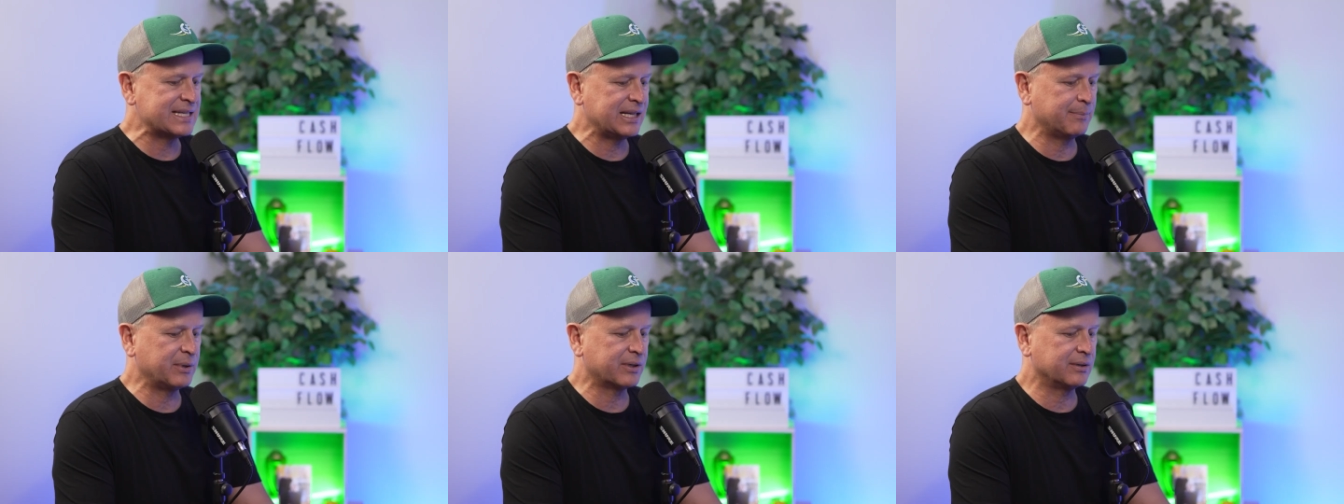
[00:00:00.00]

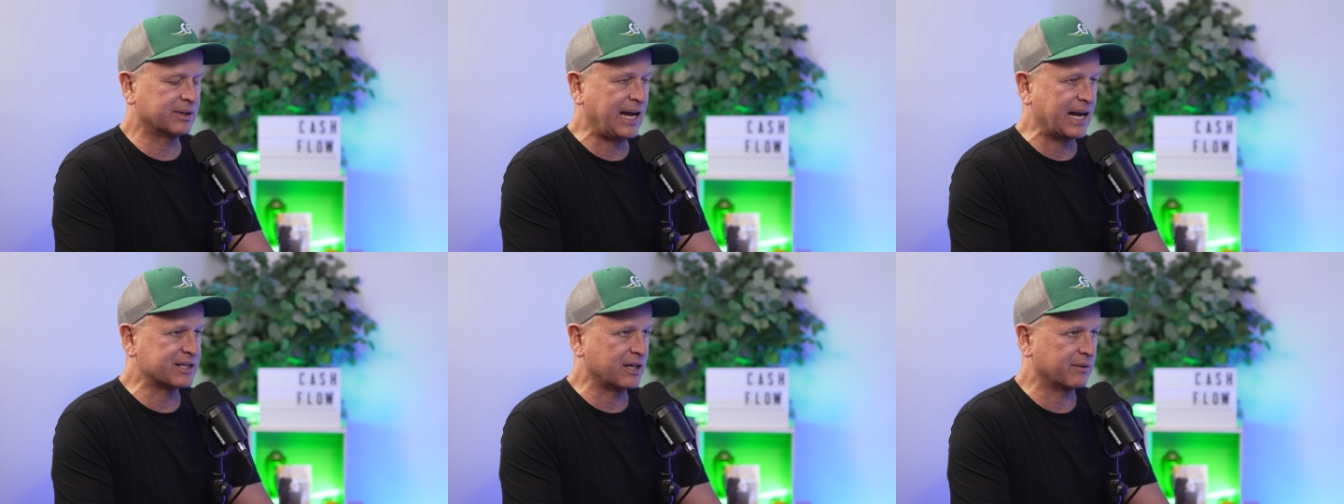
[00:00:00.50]
typical
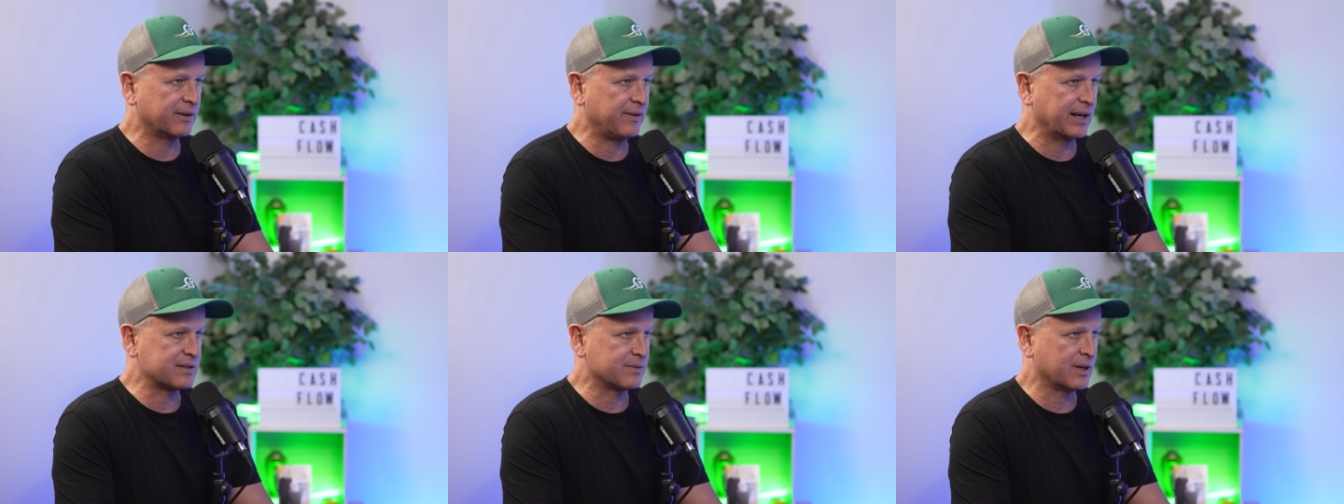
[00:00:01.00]
cash out
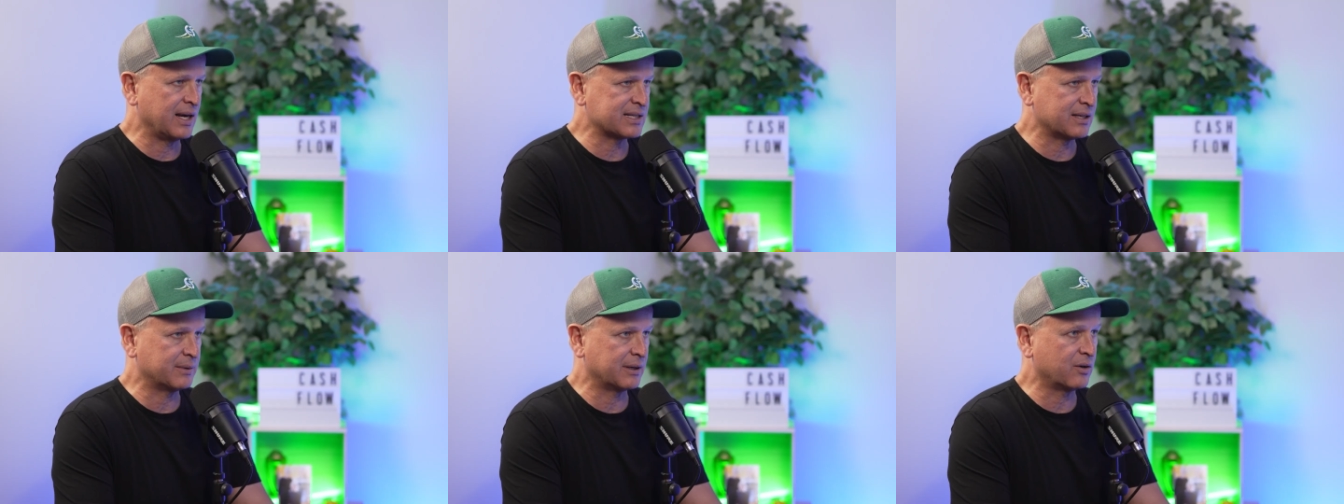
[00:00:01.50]
refinance would cost
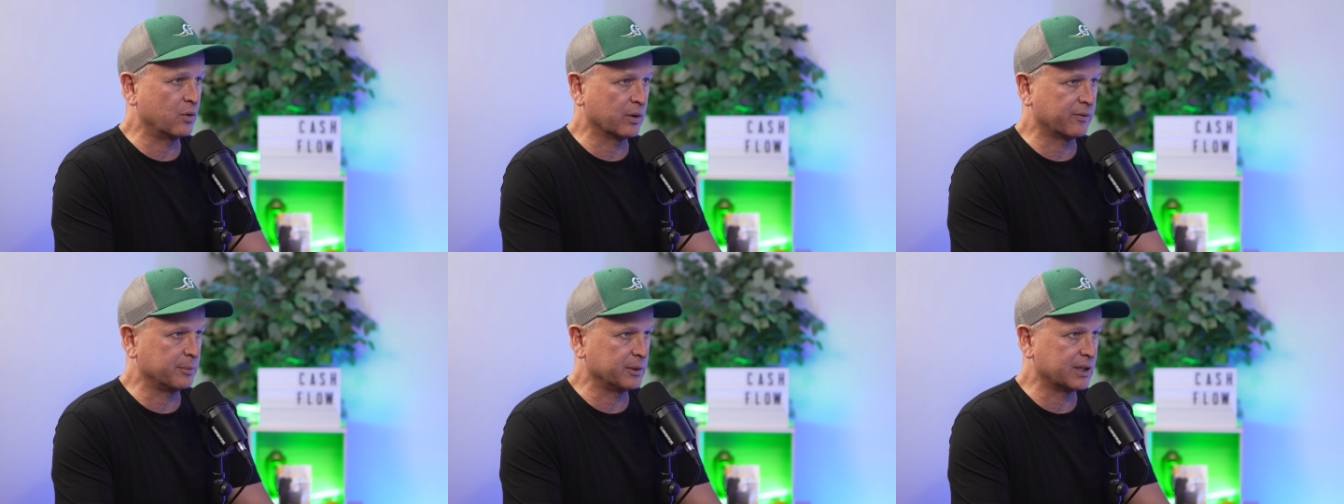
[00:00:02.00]
someone a quarter
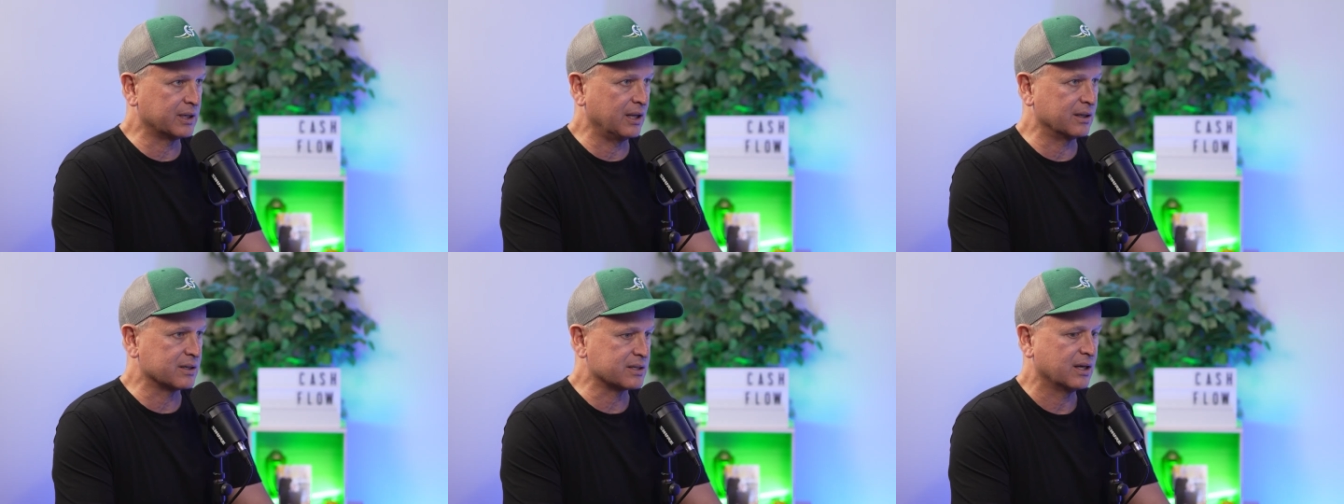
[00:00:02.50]
of a million
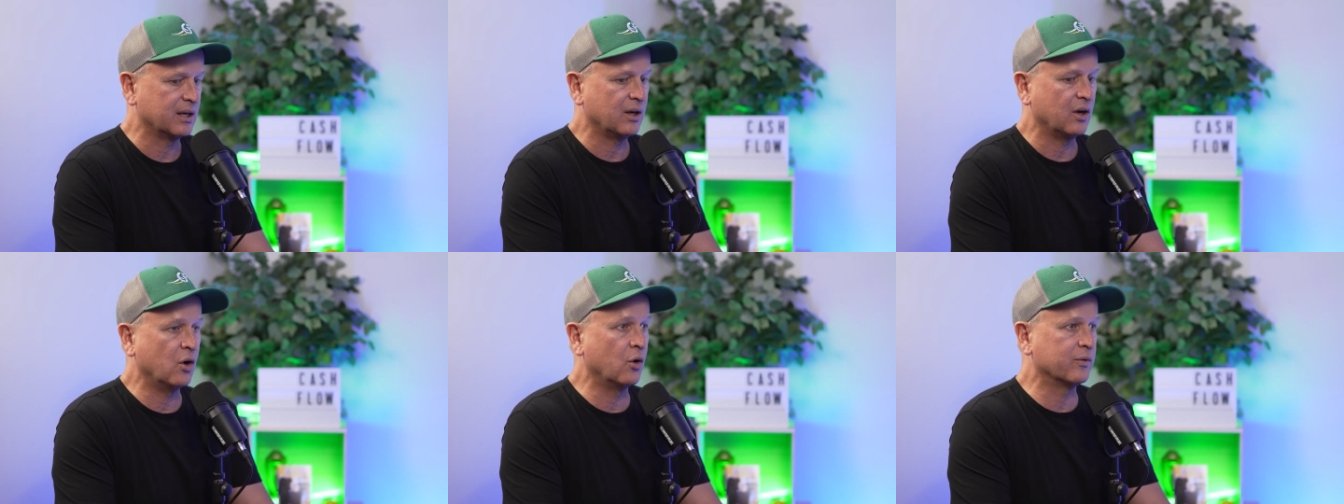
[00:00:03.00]
dollars
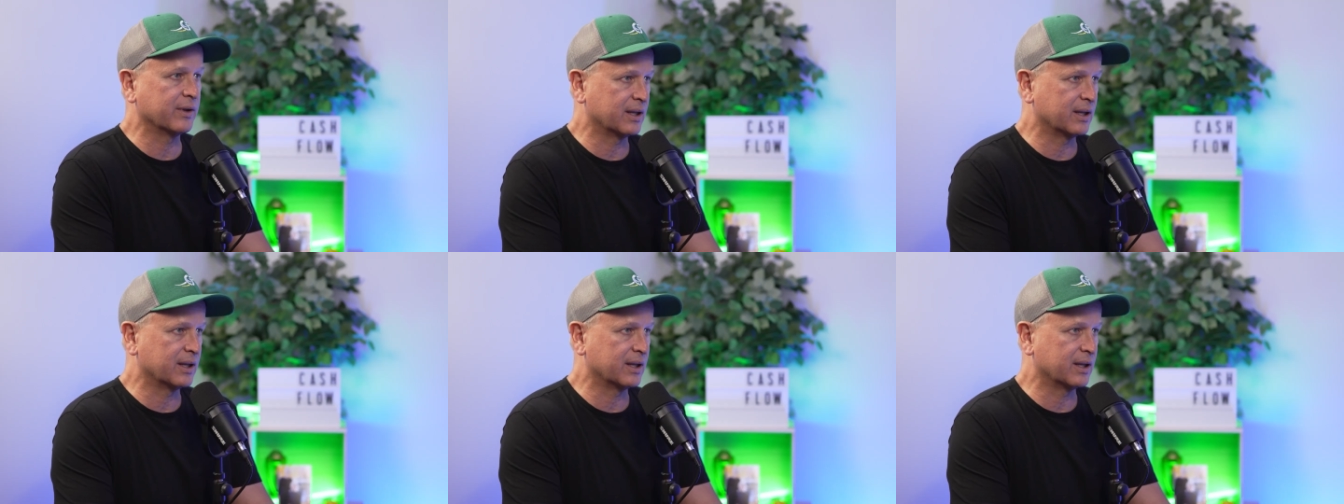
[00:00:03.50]
over